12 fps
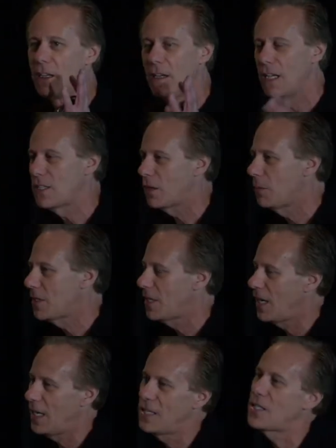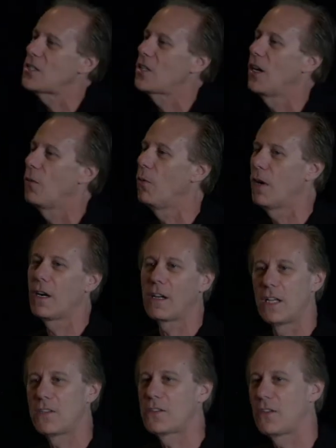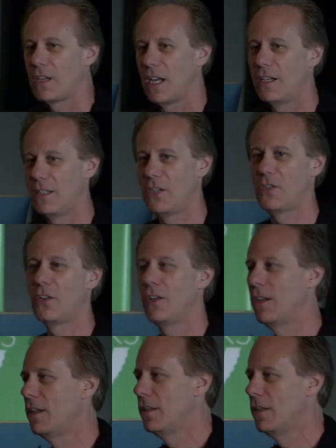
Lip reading: and someone said, hey, this isn't gonna work, let's look at digital.